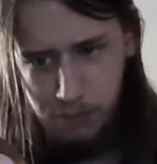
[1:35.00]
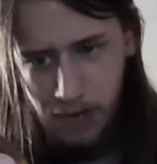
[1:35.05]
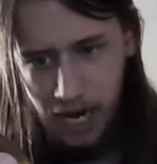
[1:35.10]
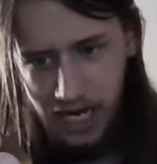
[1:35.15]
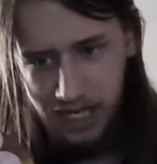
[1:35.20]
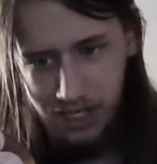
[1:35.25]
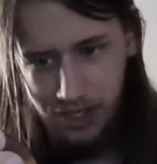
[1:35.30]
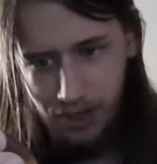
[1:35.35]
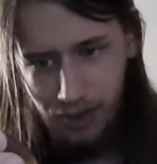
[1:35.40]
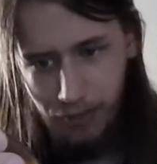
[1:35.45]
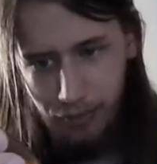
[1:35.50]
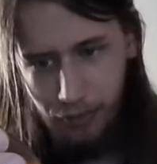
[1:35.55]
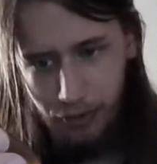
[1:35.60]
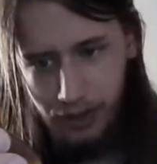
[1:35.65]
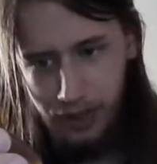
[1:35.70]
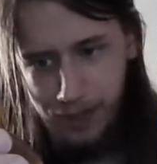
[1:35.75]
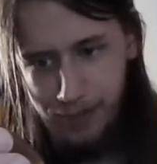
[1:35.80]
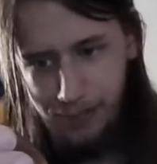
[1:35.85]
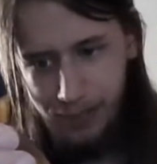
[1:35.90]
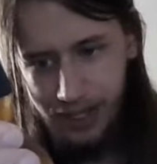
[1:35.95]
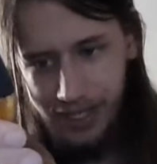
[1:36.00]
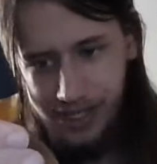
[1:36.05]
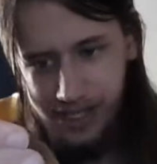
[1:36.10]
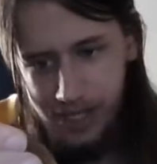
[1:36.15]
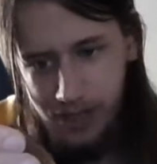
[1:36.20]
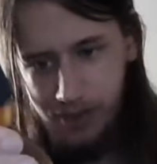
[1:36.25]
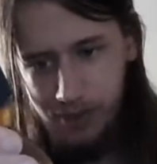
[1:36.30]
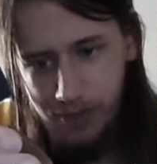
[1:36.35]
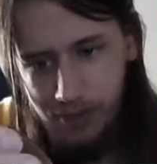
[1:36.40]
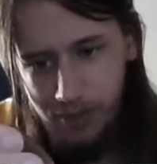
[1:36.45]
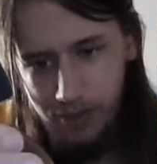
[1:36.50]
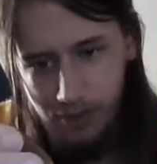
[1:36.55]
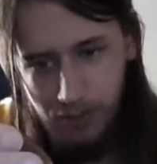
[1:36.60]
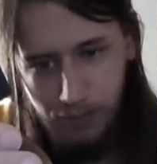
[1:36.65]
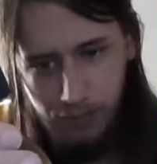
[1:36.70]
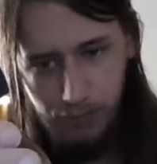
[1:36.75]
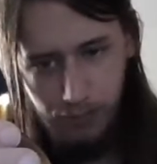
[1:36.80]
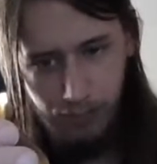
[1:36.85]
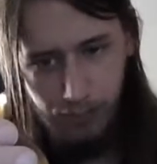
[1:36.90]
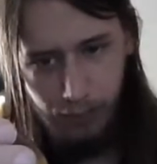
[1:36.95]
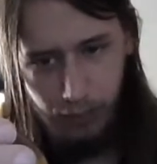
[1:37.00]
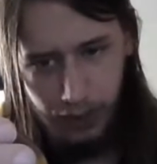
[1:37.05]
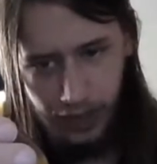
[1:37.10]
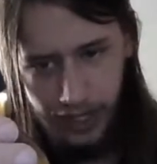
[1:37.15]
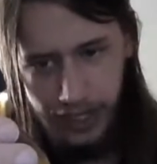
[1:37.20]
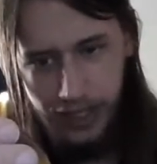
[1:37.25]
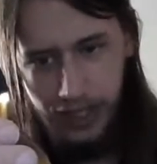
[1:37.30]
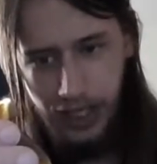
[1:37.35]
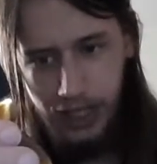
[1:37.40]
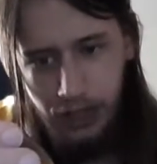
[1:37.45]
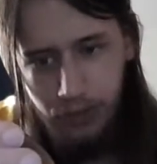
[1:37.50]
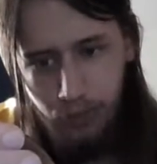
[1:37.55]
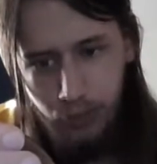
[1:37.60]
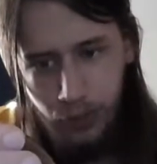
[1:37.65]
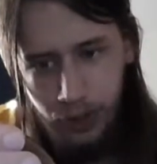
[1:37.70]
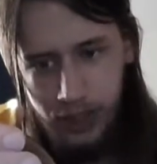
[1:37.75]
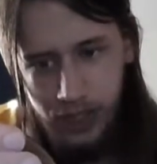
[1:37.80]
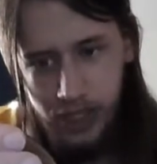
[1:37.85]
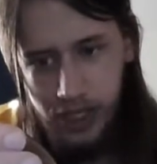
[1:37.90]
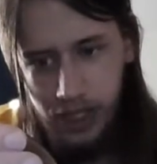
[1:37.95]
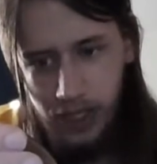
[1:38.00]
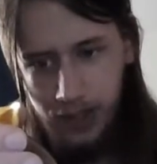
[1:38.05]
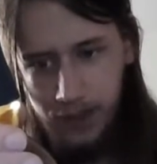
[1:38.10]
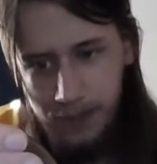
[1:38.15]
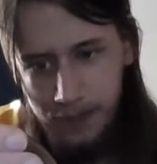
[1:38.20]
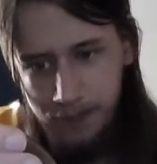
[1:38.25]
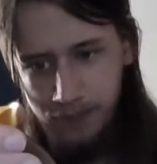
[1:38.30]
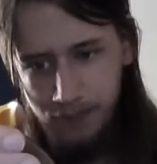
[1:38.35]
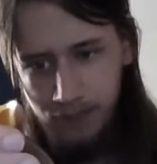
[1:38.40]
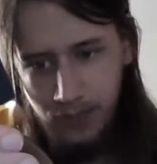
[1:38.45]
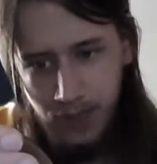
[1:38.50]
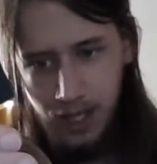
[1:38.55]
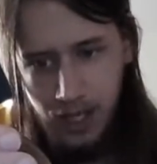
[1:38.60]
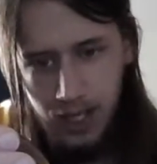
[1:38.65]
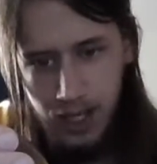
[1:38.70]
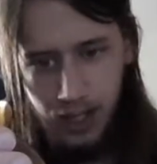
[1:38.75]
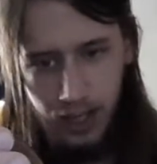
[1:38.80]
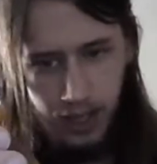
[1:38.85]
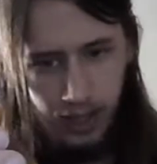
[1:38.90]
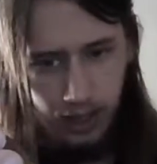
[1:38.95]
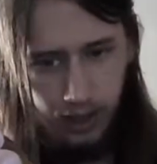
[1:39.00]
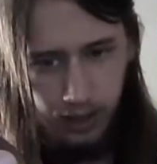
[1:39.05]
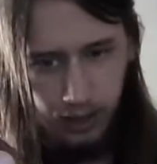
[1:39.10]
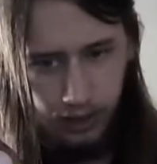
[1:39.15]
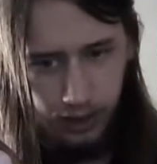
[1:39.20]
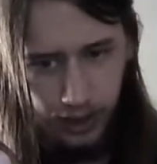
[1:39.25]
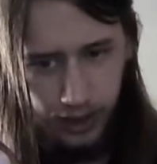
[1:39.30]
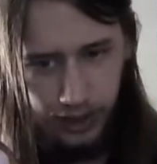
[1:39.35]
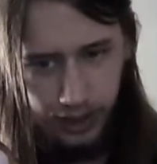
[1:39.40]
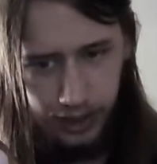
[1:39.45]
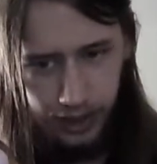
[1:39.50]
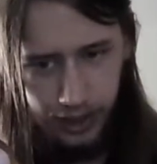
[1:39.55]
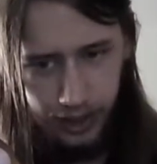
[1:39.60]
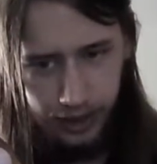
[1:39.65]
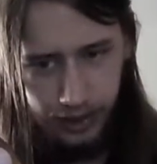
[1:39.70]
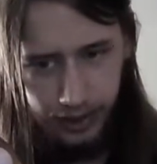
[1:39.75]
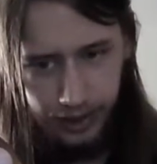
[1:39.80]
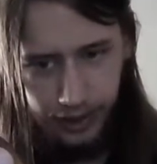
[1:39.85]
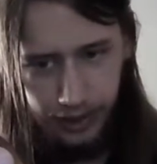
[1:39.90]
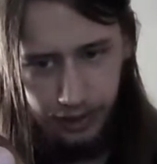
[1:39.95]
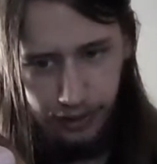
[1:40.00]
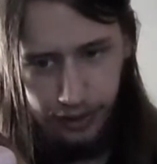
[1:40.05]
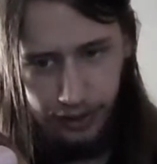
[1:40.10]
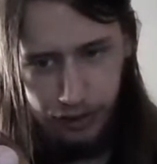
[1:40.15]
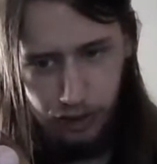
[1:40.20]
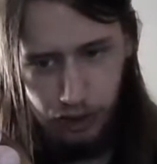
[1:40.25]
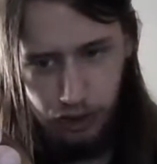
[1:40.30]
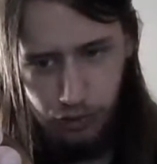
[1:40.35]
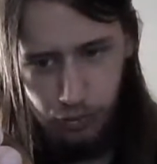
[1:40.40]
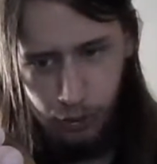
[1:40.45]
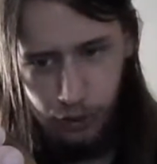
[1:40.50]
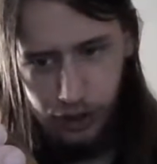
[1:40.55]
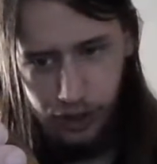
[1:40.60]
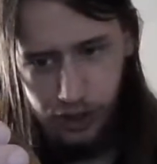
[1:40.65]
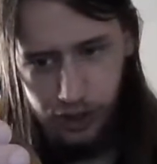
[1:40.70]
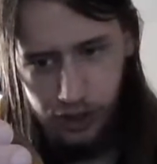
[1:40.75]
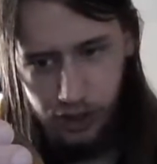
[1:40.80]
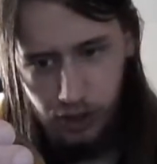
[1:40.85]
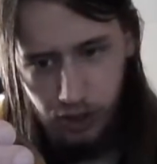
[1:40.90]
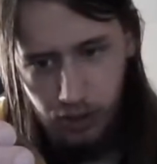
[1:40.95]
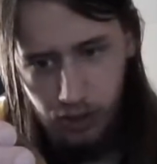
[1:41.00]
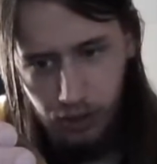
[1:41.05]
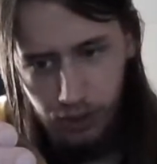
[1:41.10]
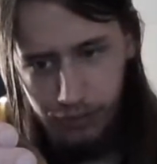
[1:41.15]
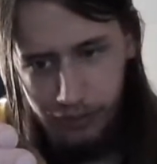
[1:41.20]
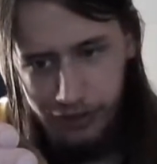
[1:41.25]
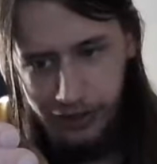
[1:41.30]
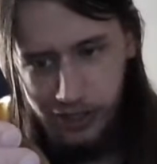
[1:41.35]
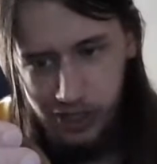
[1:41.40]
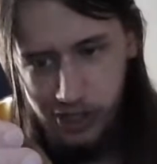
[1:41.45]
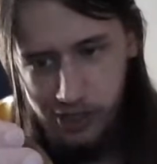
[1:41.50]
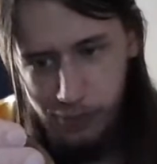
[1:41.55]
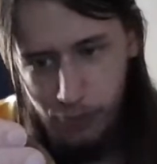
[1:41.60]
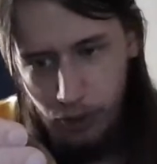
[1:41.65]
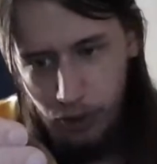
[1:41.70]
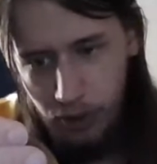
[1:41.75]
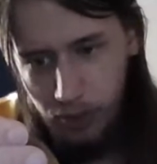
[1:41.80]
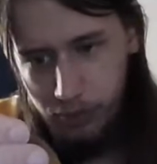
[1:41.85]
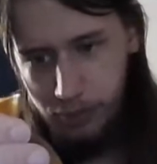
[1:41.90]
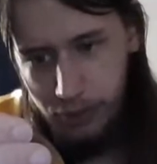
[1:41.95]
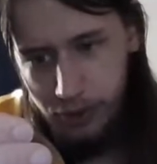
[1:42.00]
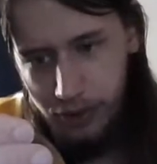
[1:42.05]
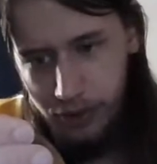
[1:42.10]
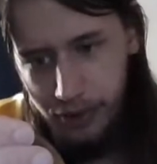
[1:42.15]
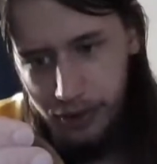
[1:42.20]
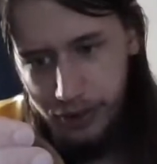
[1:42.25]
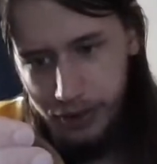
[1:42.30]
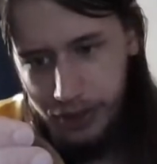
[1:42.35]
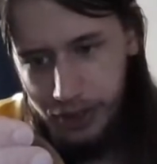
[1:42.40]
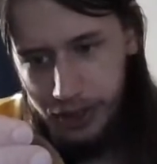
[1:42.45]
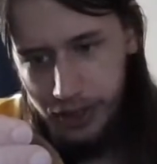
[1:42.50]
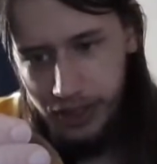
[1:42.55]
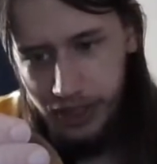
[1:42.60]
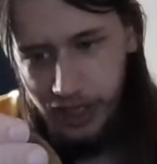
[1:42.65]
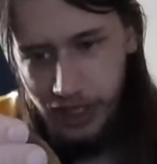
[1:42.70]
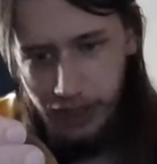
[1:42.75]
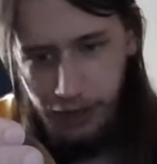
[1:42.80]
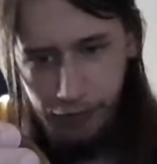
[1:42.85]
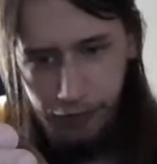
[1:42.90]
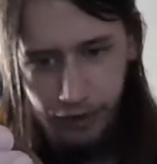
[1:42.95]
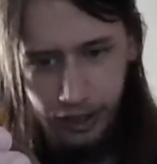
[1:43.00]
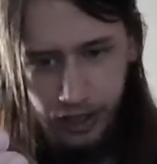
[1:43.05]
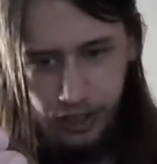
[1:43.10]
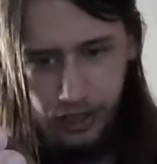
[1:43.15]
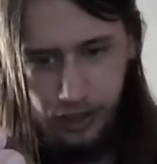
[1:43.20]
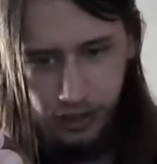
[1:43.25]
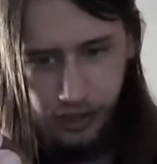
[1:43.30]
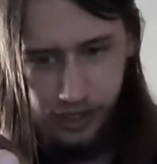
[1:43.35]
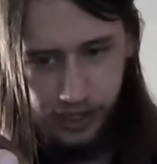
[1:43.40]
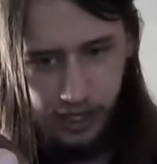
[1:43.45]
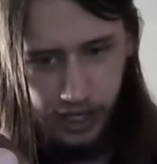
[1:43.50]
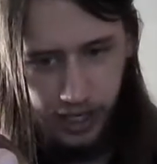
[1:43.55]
masterfully blended whiskey, like the clear, exquisite song of a small bird, it features